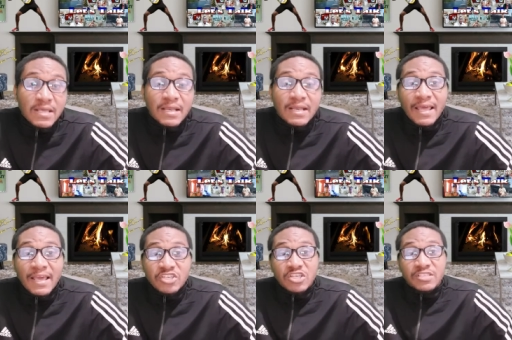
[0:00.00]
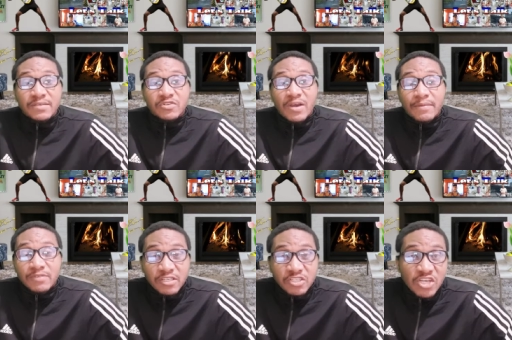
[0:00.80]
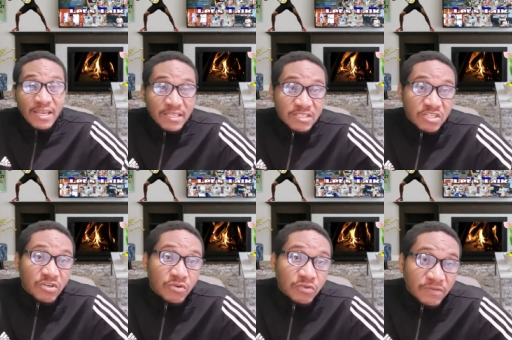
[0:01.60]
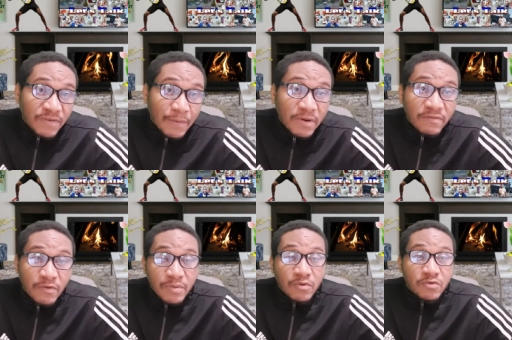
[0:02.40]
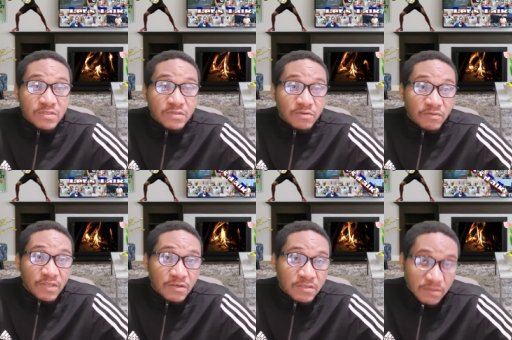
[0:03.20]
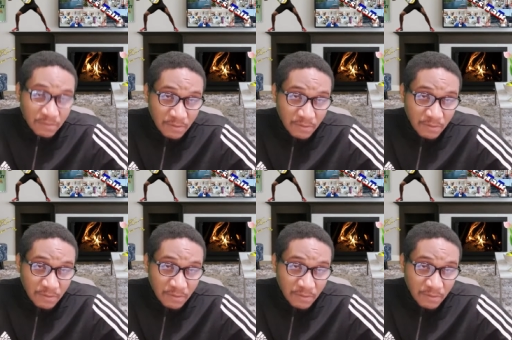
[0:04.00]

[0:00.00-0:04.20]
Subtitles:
like, share, subscribe to the channel so you're notified whenever we post new videos.